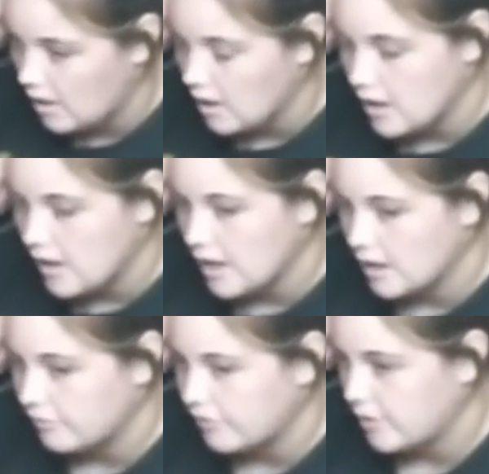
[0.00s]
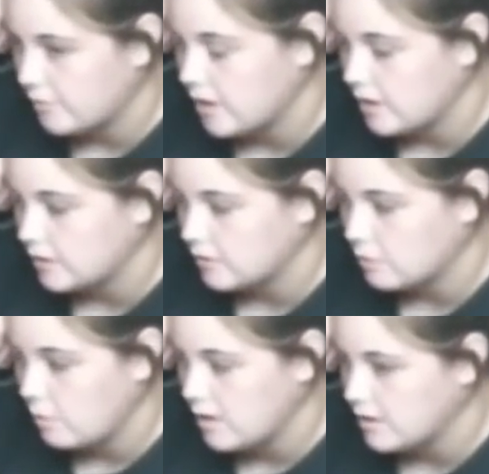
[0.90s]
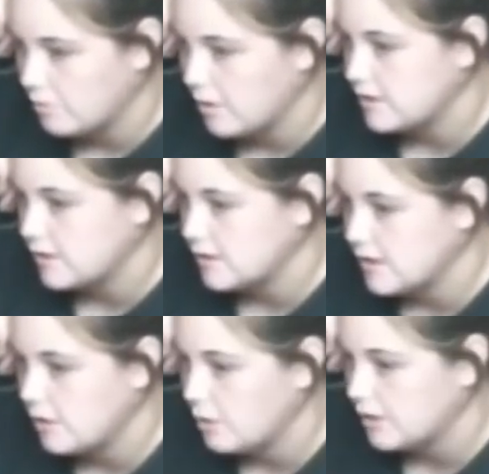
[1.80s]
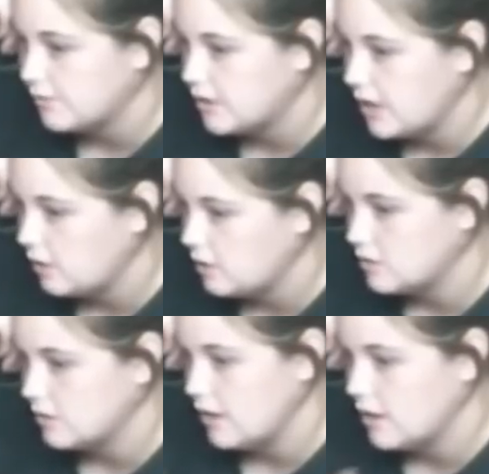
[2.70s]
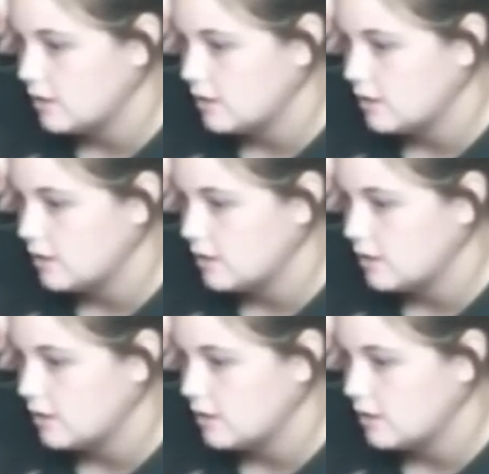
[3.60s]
He got them from one of the places that he worked for Tyler Juliet.